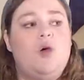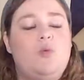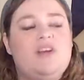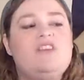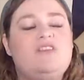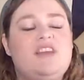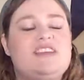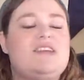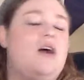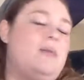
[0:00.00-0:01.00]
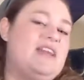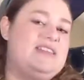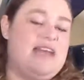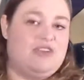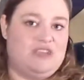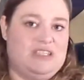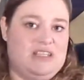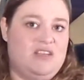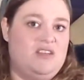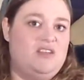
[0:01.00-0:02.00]
One of the lust comments actually
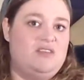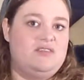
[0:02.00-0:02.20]
did